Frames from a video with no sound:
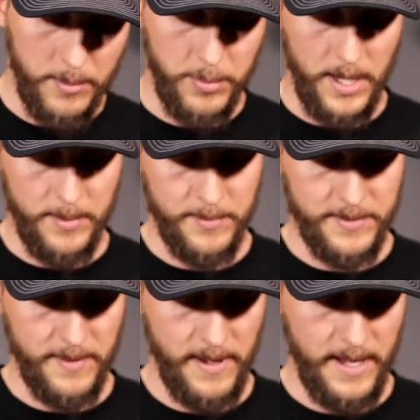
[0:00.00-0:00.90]
problems
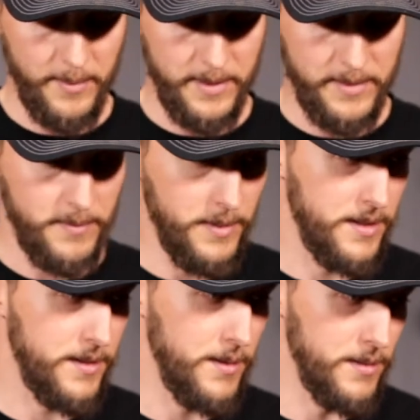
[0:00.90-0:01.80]
they've had
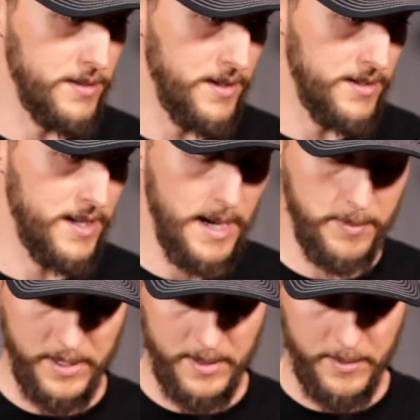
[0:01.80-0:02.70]
with going to the
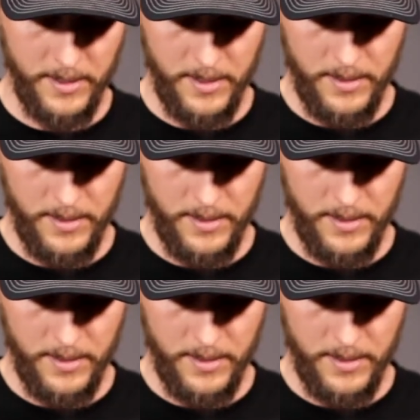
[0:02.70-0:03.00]
top limb on